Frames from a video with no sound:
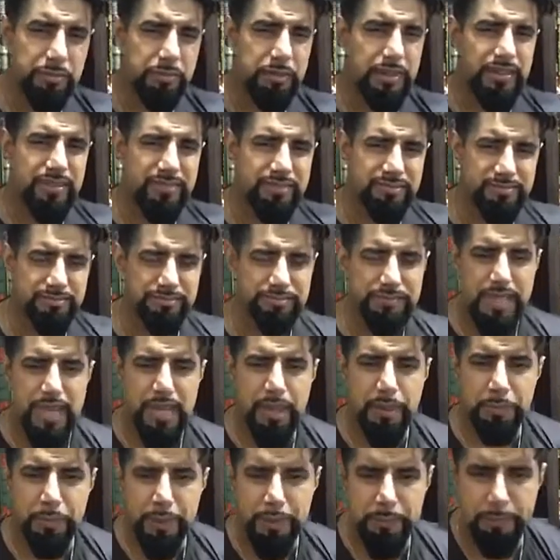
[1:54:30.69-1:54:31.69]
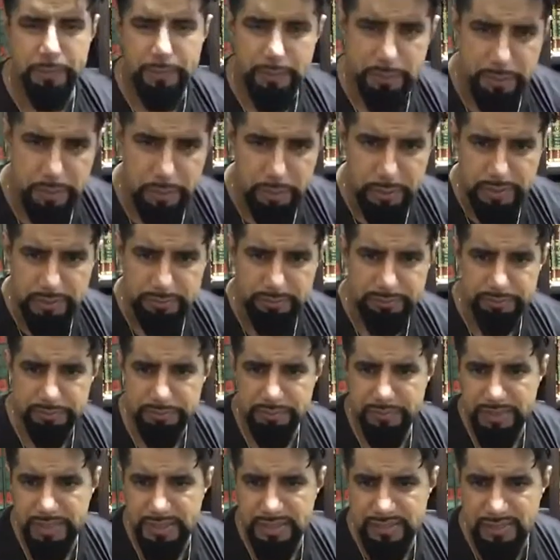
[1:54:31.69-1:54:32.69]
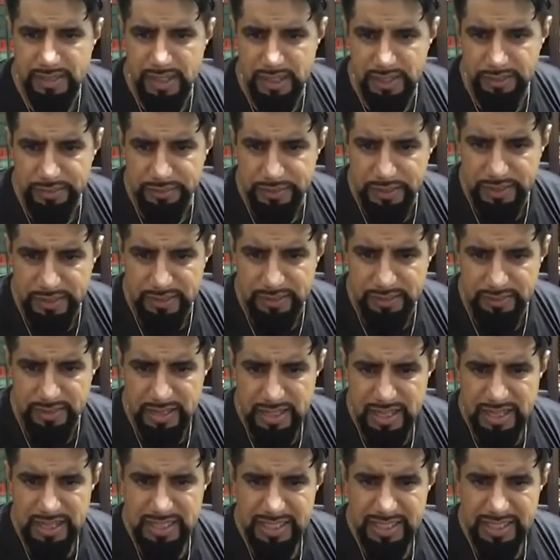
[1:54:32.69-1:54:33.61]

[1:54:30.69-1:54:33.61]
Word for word: But, yeah, people do it these kind of things